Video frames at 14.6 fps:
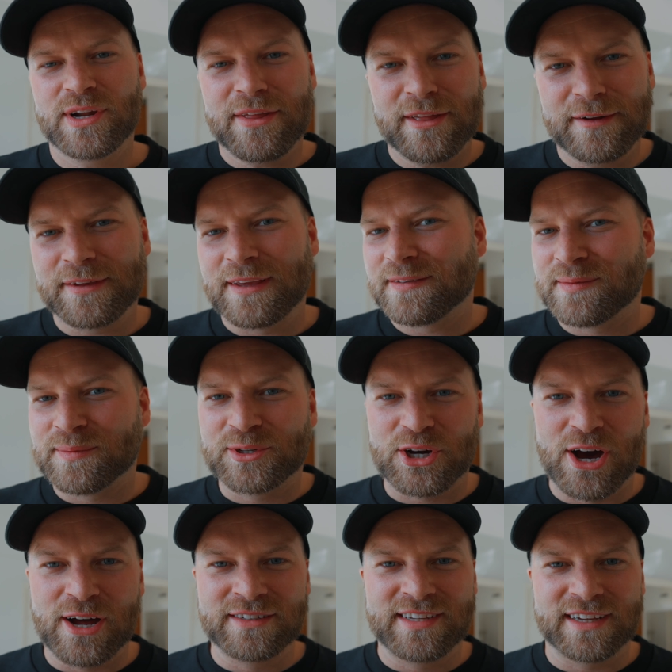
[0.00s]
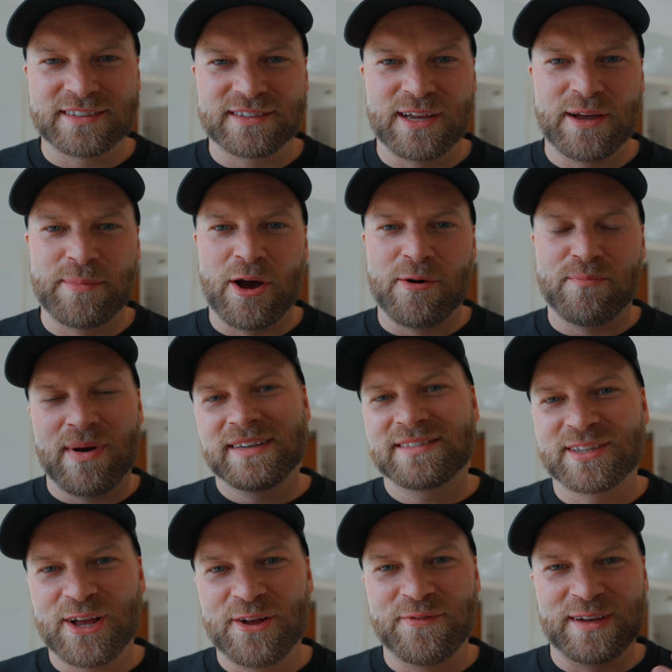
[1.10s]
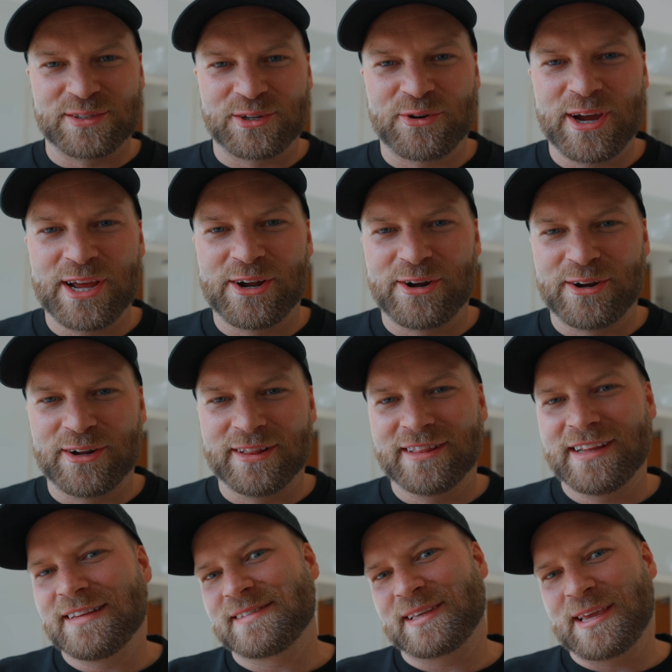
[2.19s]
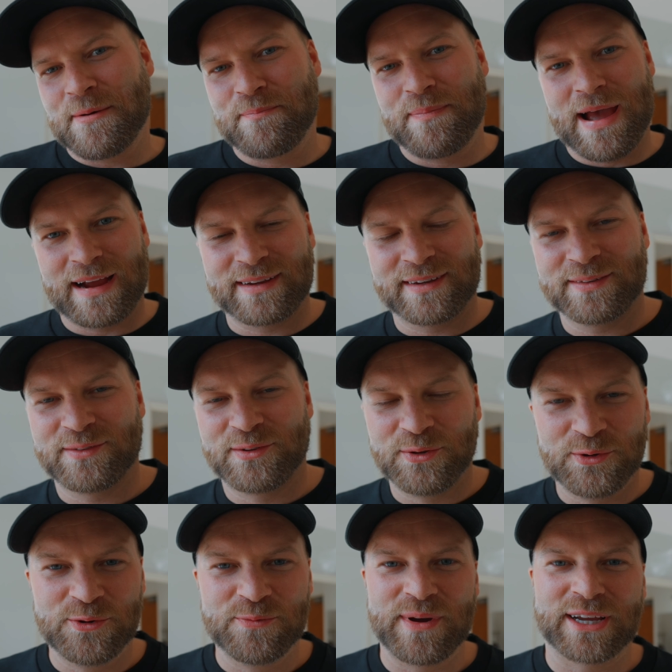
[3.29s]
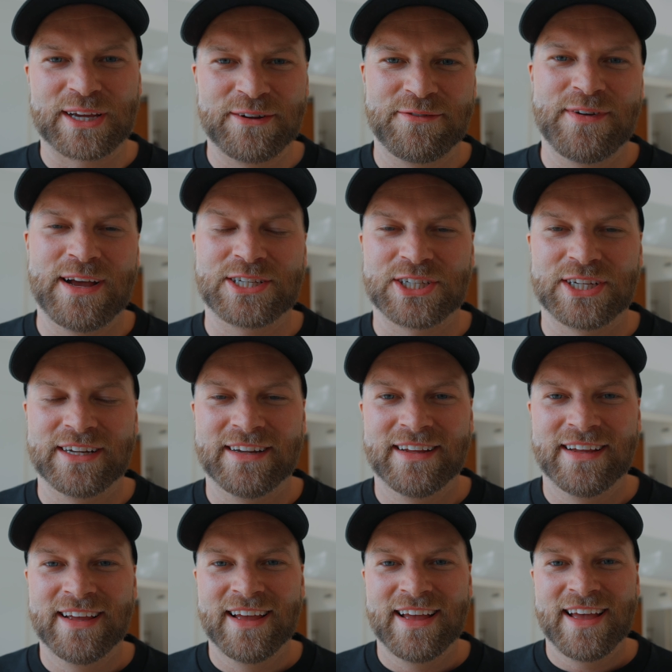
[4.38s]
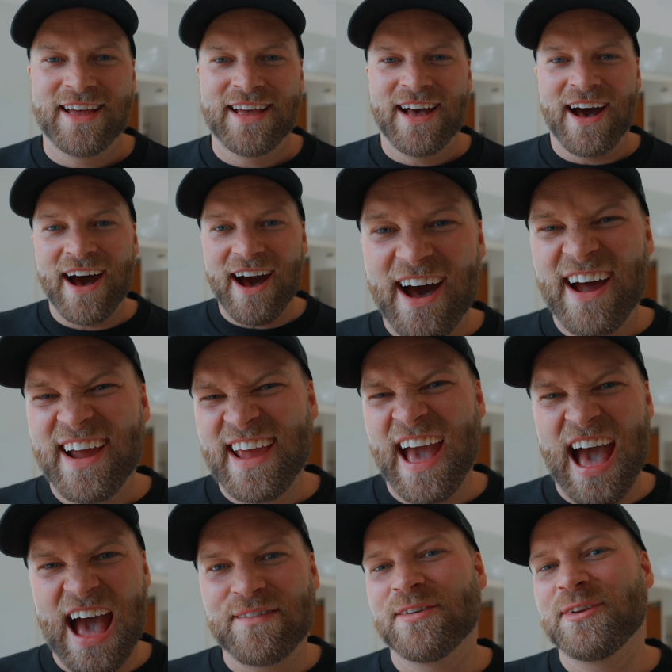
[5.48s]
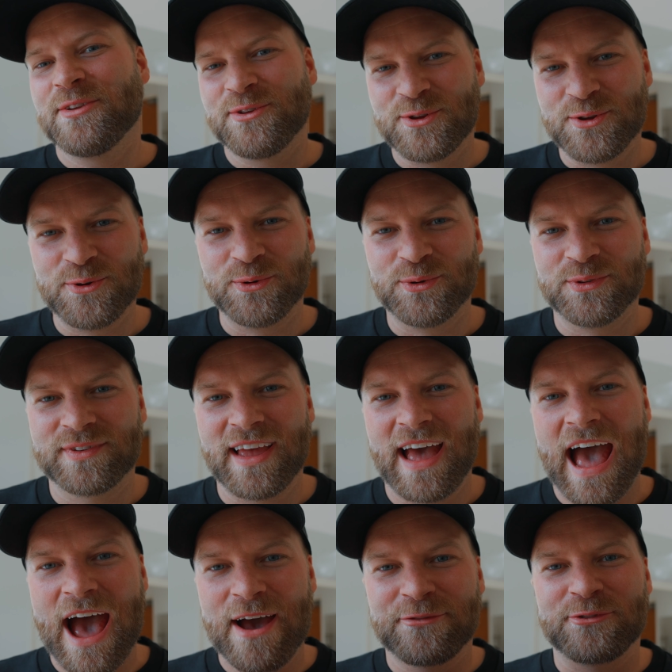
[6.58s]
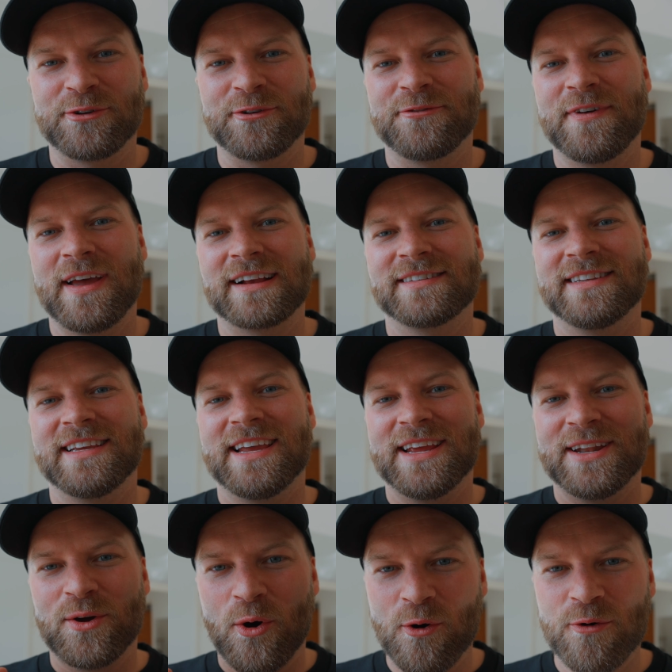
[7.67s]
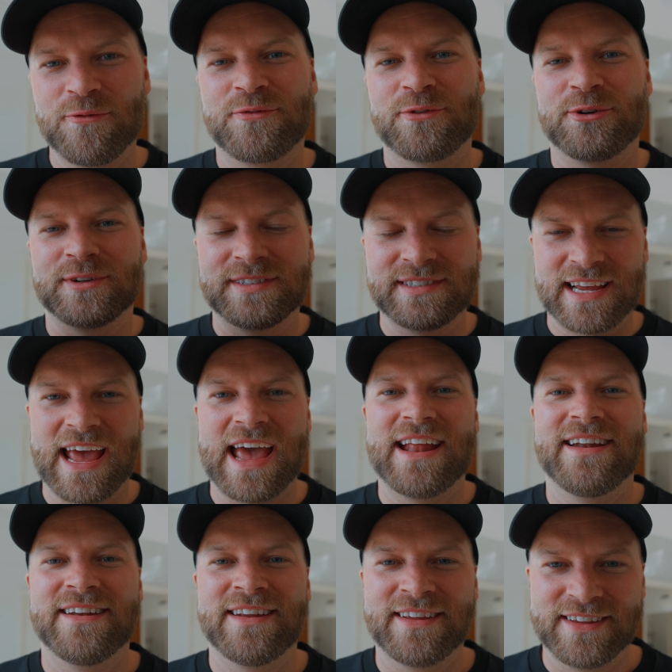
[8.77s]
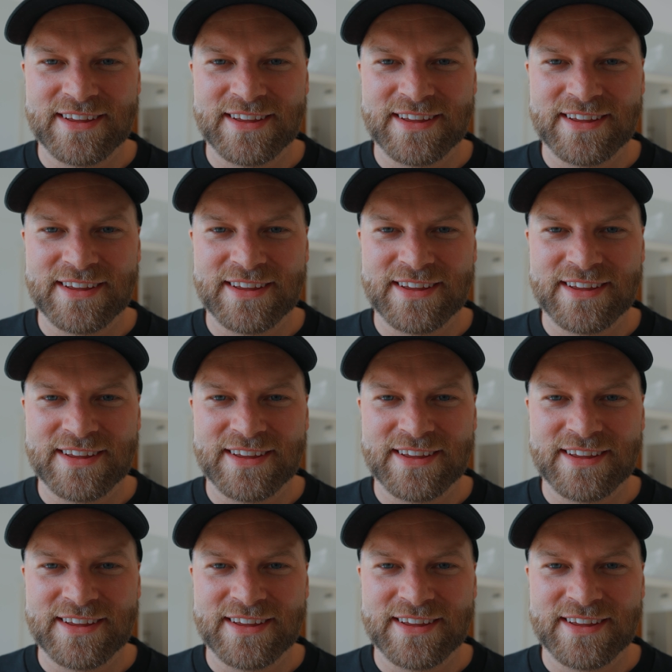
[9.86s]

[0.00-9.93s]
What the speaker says: now that I've given some context about myself as a creator, let's get back to my confession. I haven't used After Effects in over 10